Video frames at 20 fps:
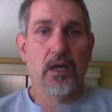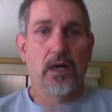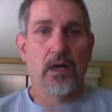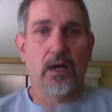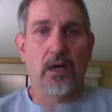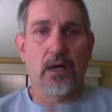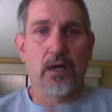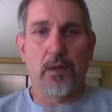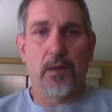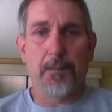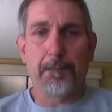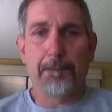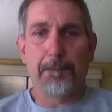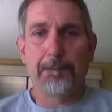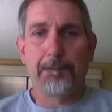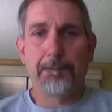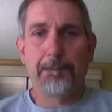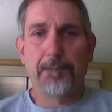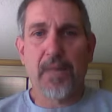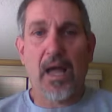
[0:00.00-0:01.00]

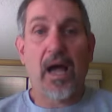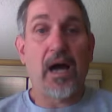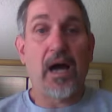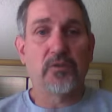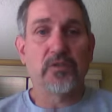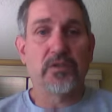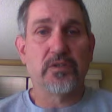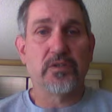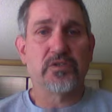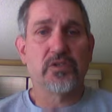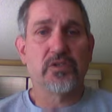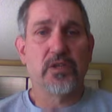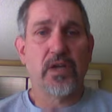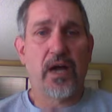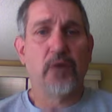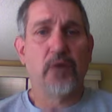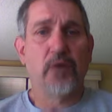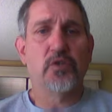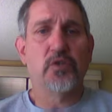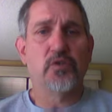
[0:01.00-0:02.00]
how
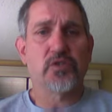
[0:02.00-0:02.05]
do